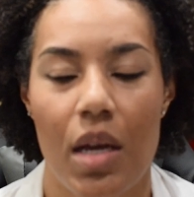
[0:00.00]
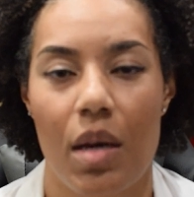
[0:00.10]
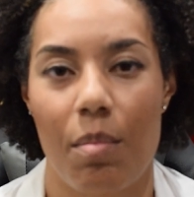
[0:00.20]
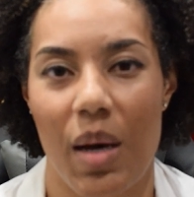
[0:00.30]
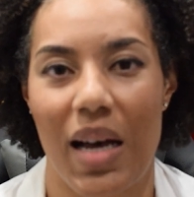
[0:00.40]

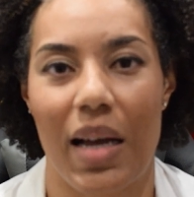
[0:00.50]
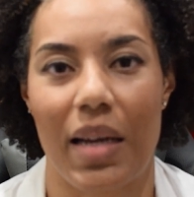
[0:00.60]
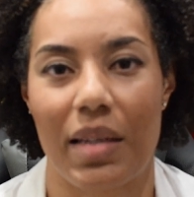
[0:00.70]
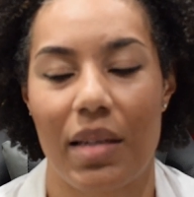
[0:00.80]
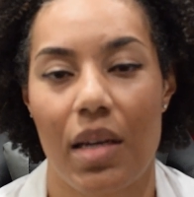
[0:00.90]

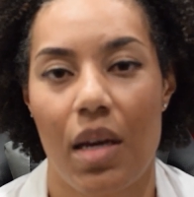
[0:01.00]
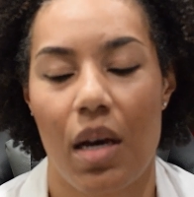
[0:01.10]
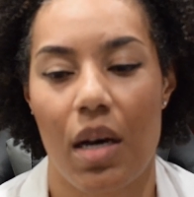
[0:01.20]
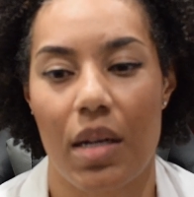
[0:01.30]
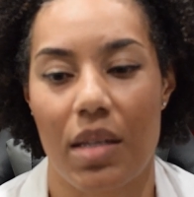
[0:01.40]
combine
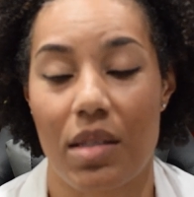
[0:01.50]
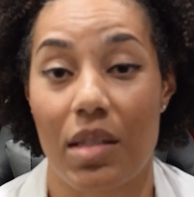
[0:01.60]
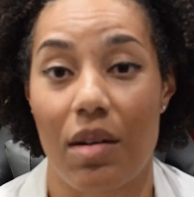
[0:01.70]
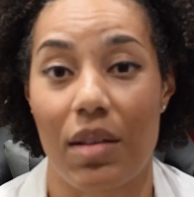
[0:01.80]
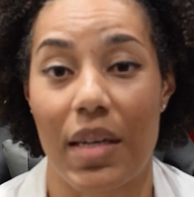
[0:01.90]

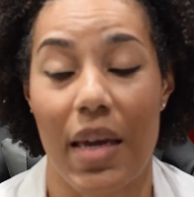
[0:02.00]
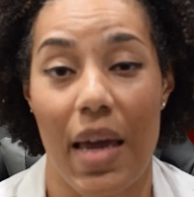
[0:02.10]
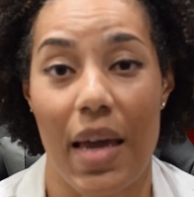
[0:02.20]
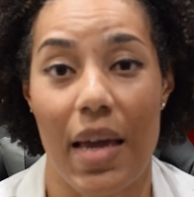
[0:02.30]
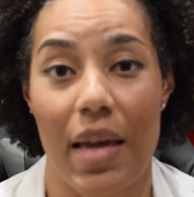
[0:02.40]
necessarily
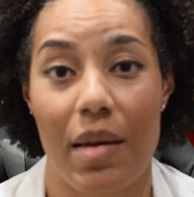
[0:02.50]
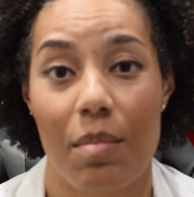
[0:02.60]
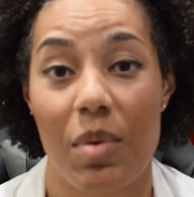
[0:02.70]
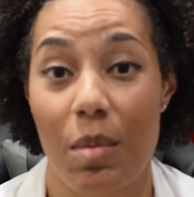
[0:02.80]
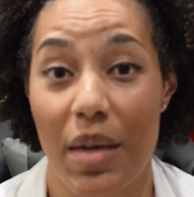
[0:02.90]
a
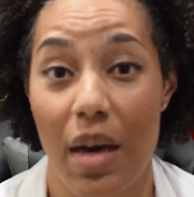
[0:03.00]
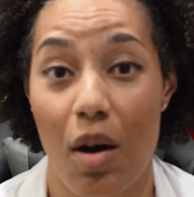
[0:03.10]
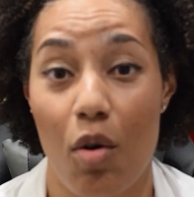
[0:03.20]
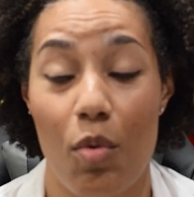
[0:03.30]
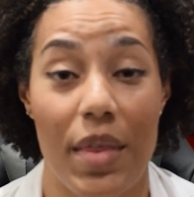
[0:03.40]

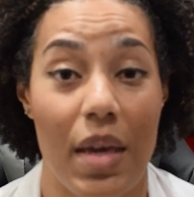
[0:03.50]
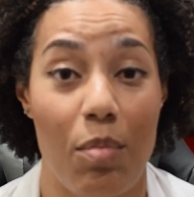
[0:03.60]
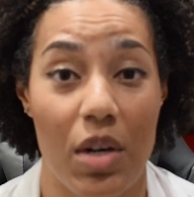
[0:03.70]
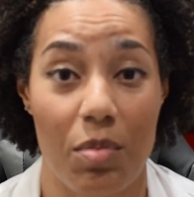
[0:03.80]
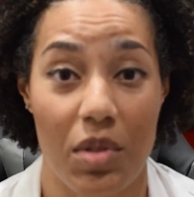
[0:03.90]
BBL with a
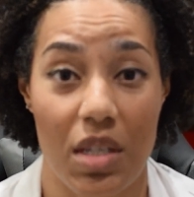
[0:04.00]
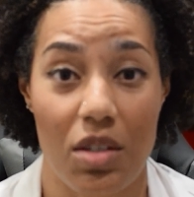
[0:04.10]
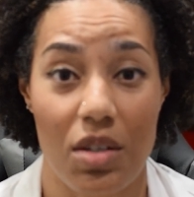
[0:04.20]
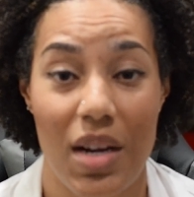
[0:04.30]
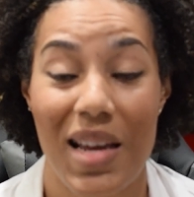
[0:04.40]
breast
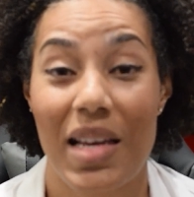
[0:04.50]
procedure.